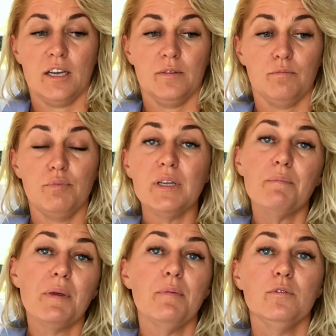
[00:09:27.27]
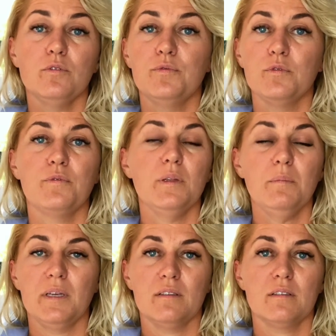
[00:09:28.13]
bring people to
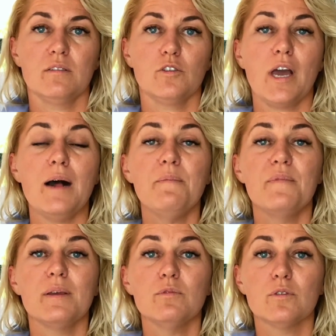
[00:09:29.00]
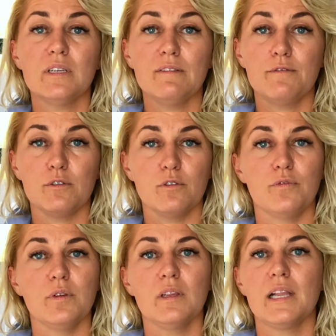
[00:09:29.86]
fulfillment, to help them to live
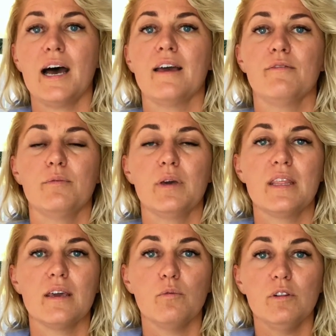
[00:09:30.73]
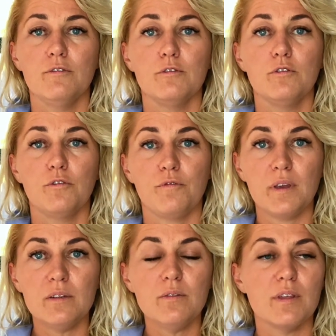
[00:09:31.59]
fulfilled life, where they will
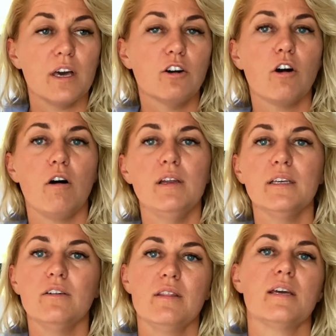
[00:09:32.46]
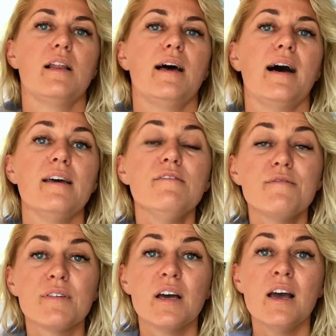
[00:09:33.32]
fulfill their calling on their life